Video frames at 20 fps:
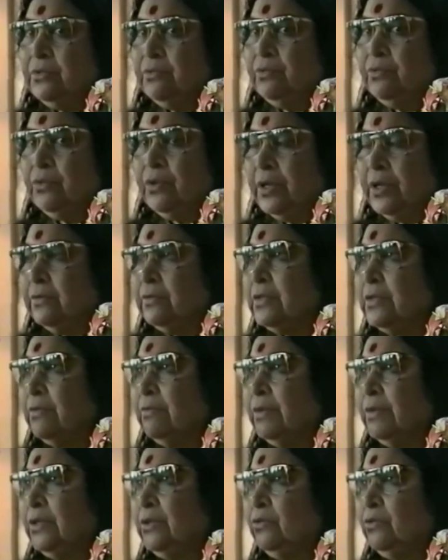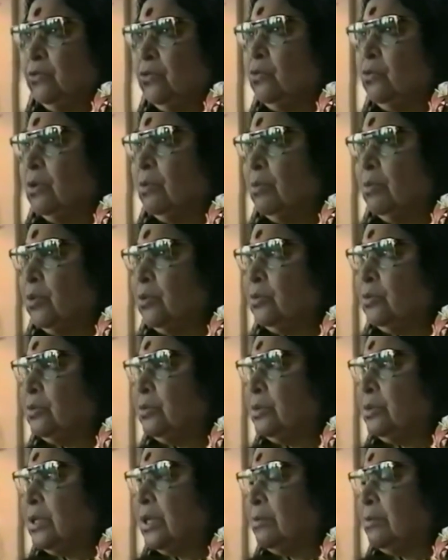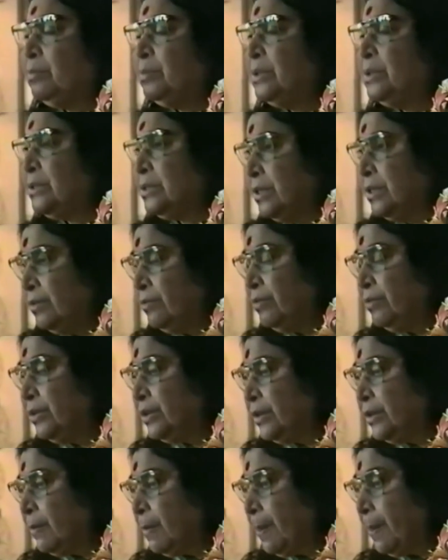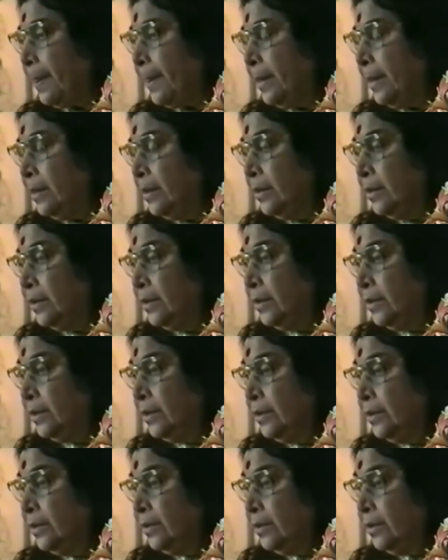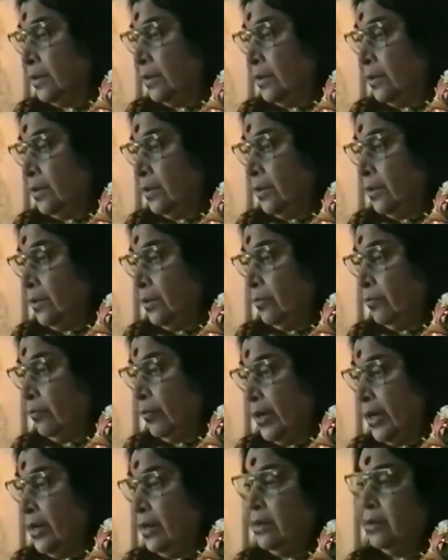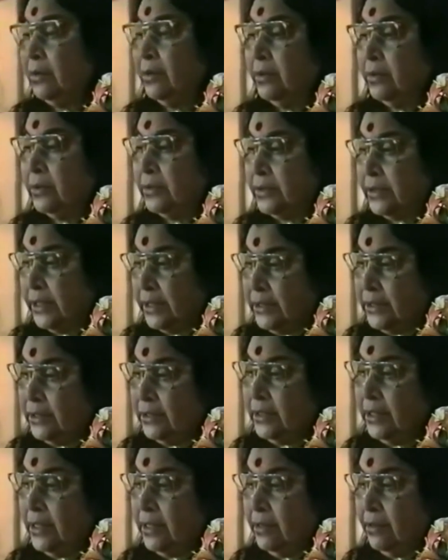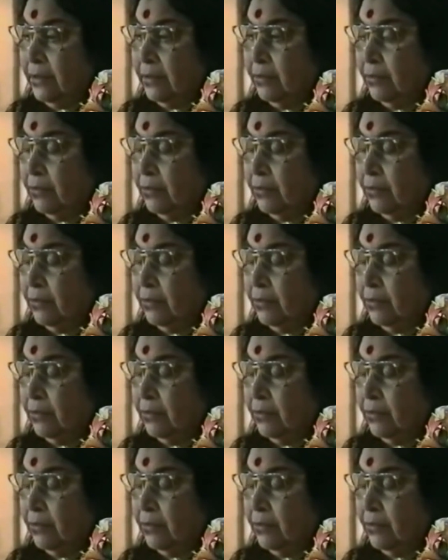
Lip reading: if you love someone, you know about that person, everything. When such a thing